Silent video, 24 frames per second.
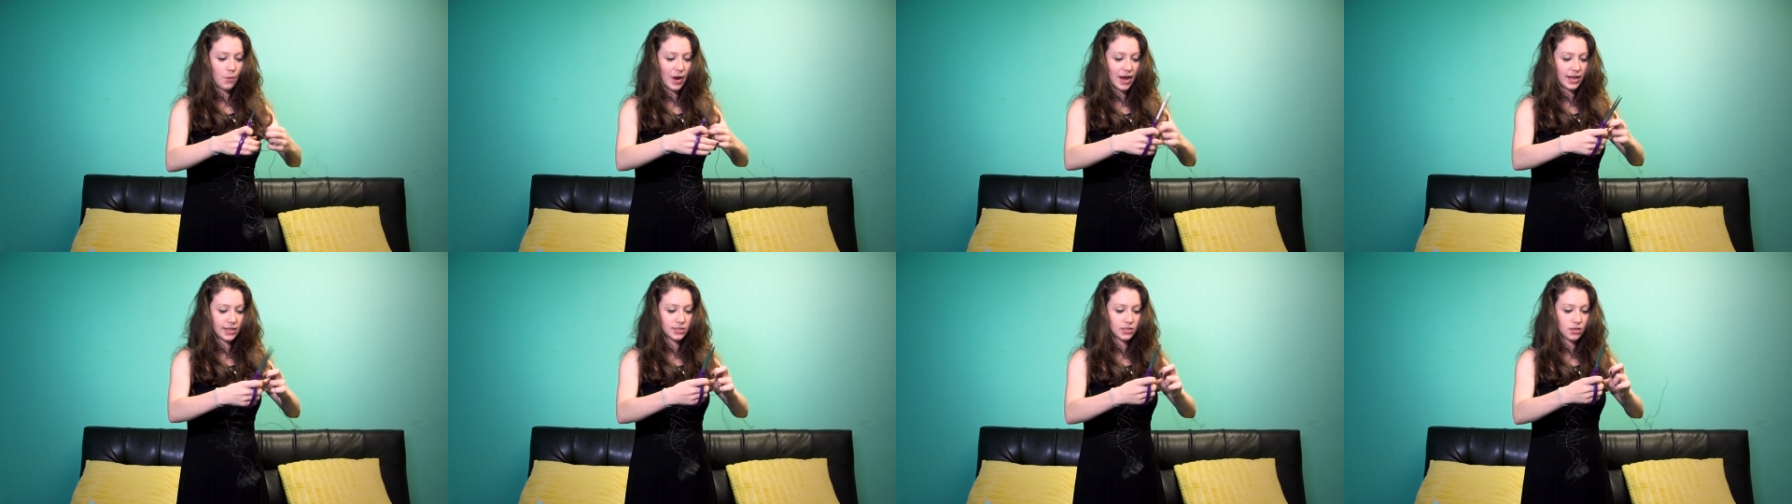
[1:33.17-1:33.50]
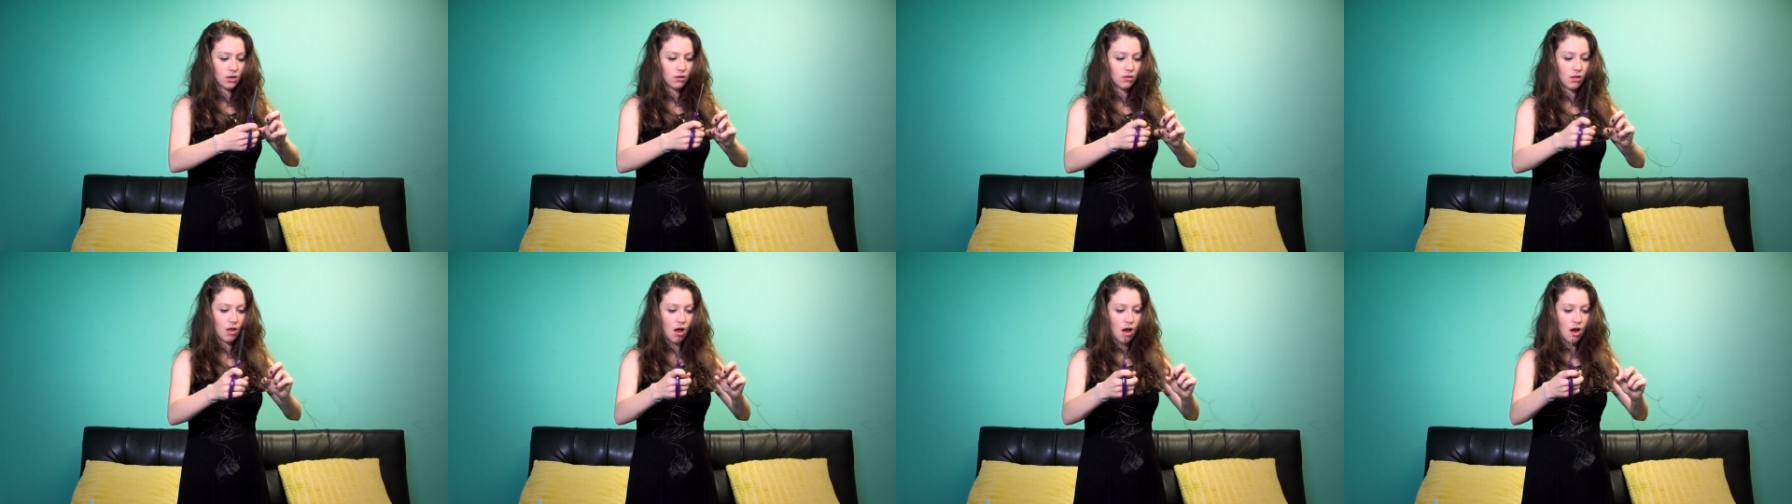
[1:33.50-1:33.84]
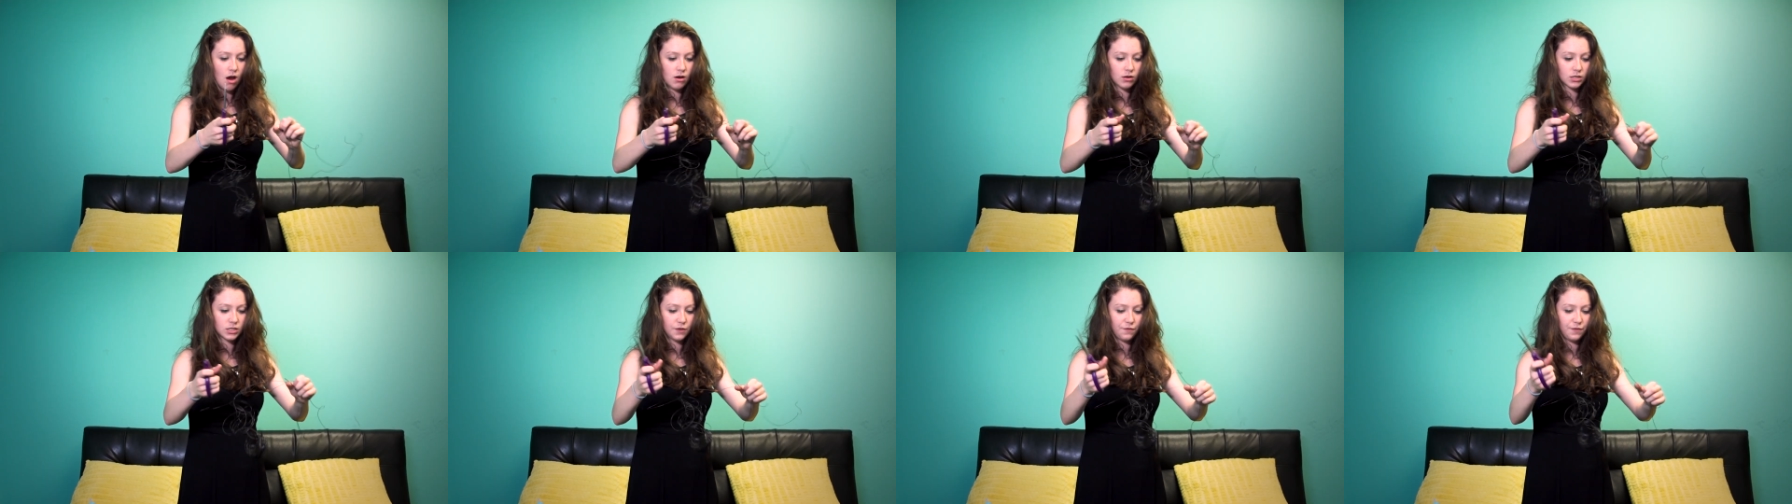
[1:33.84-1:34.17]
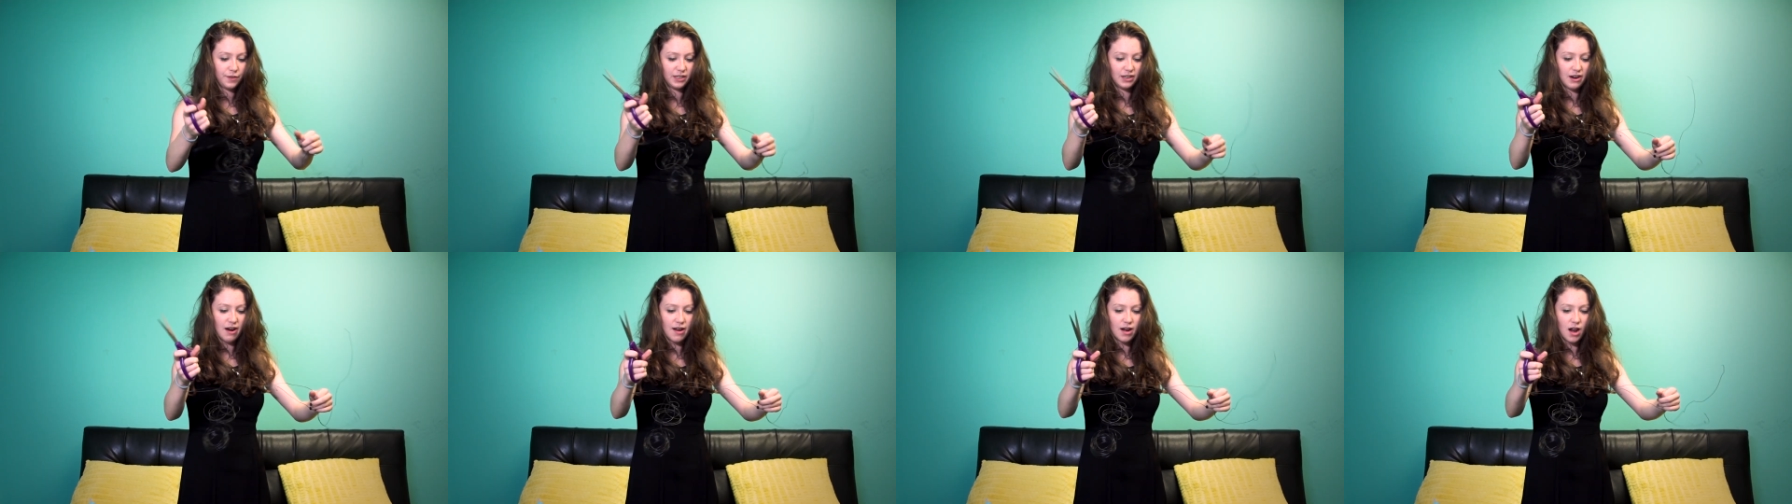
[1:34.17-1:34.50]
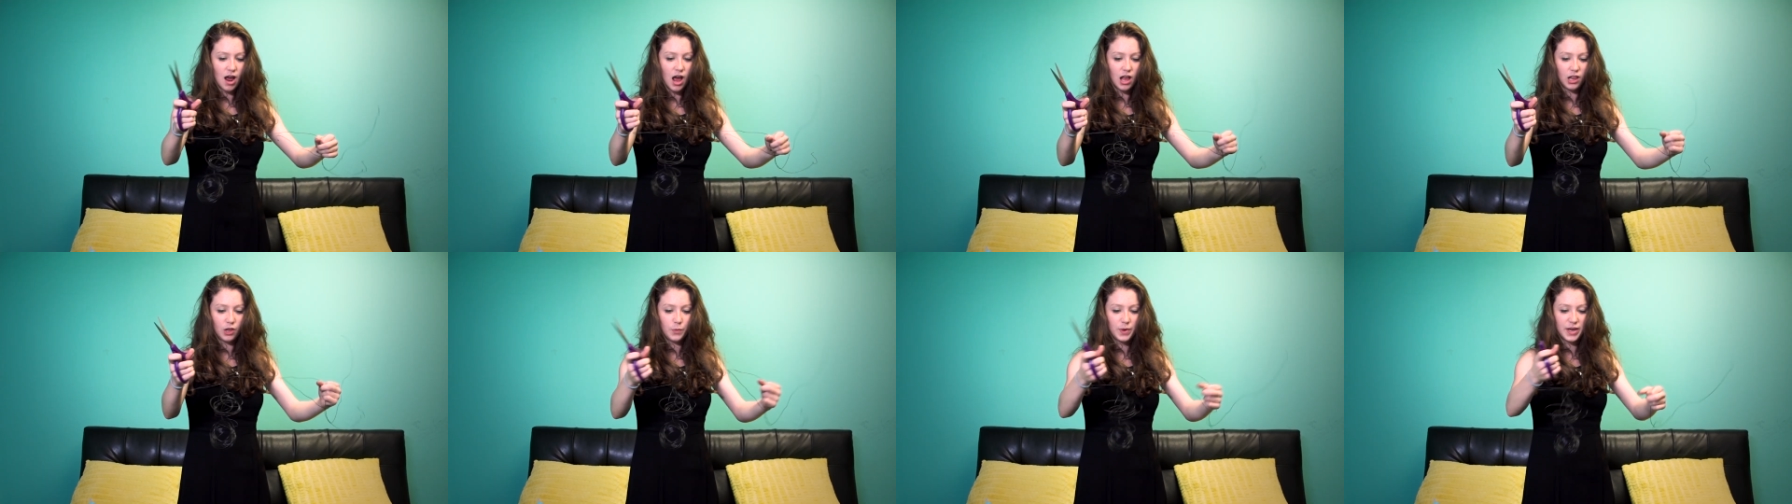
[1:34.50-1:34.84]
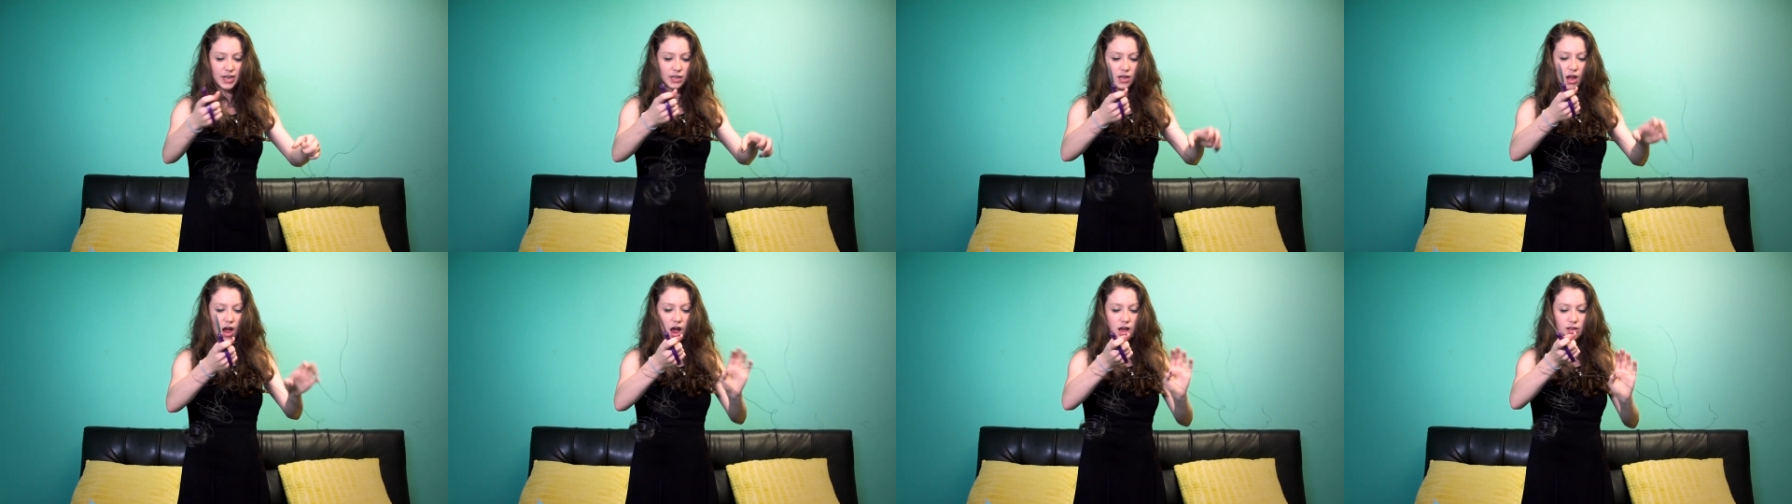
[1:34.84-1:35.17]
wait so long to figure out a
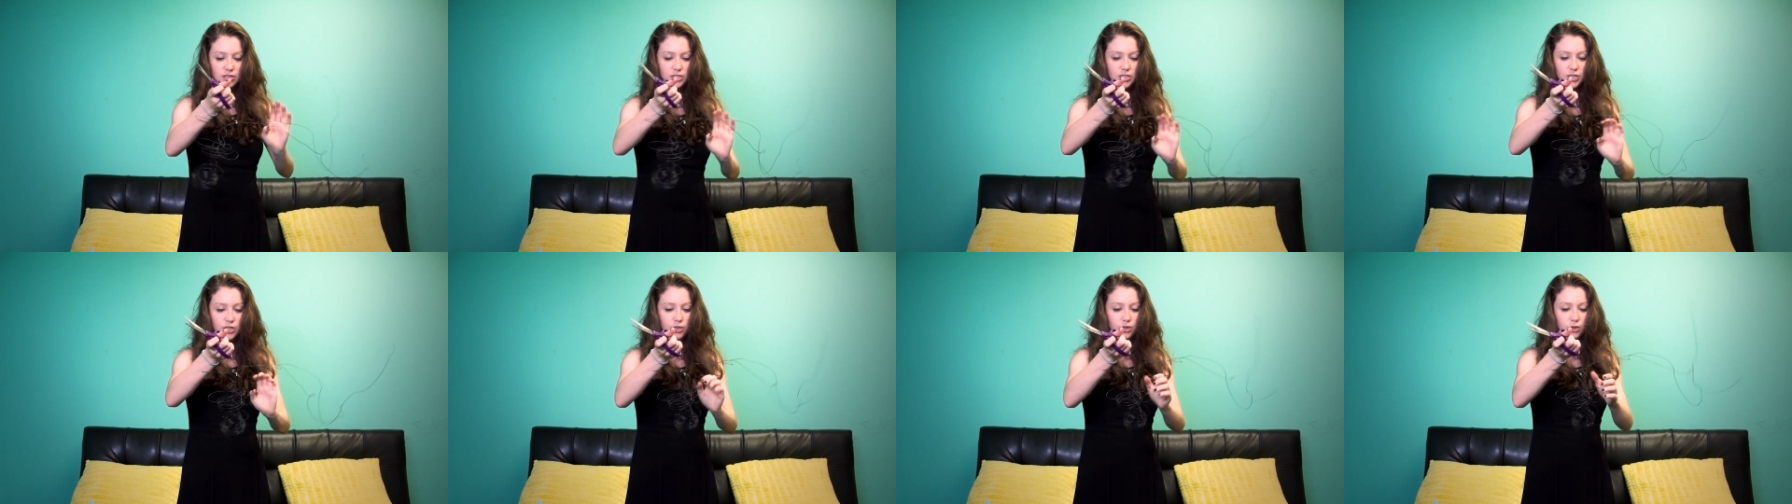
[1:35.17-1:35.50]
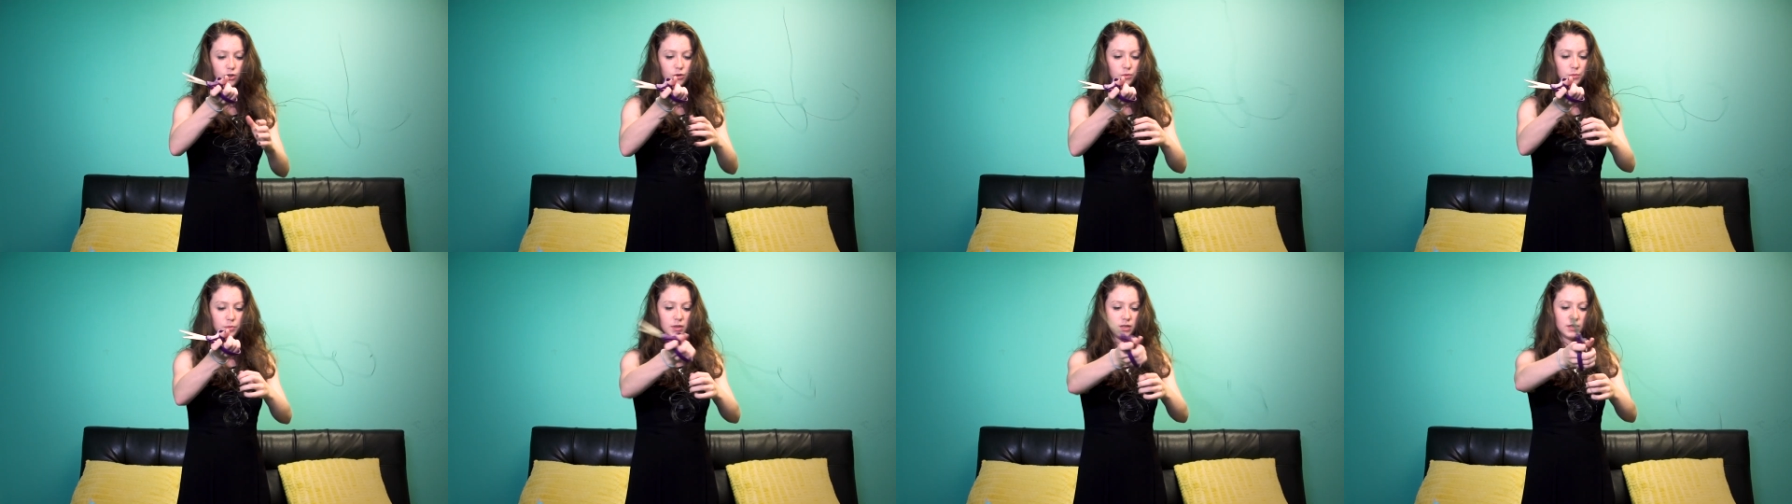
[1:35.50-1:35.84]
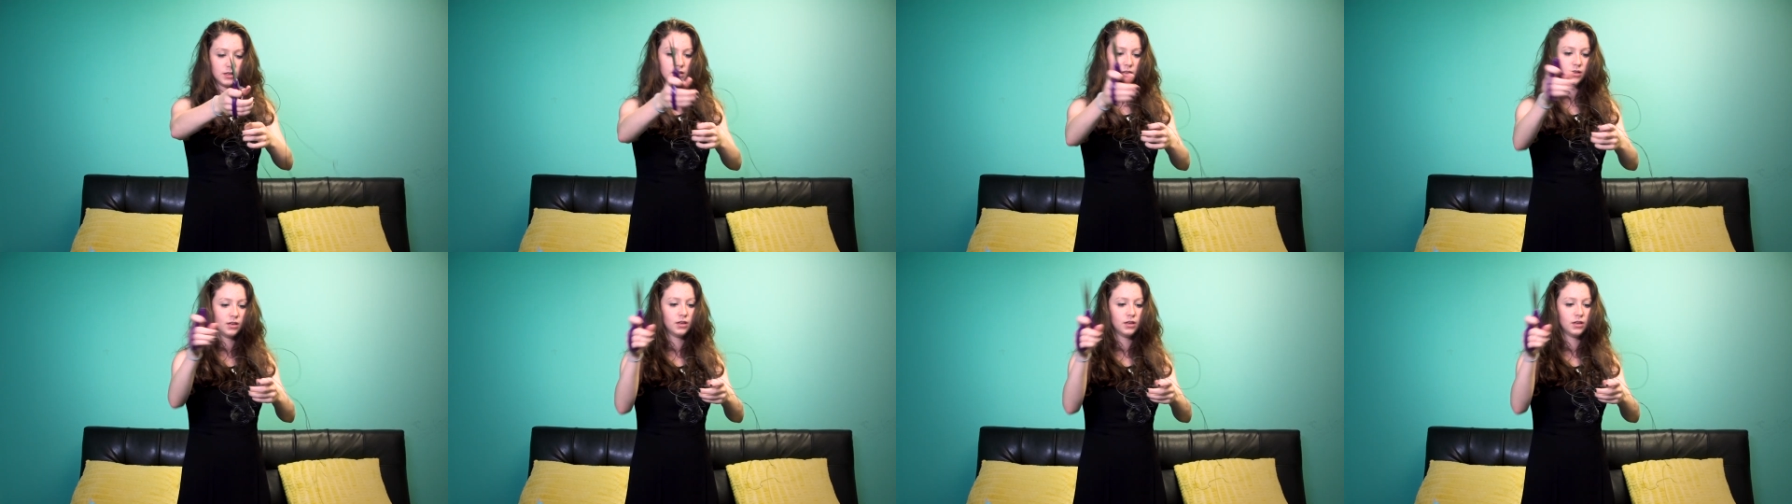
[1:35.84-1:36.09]
Halloween costume?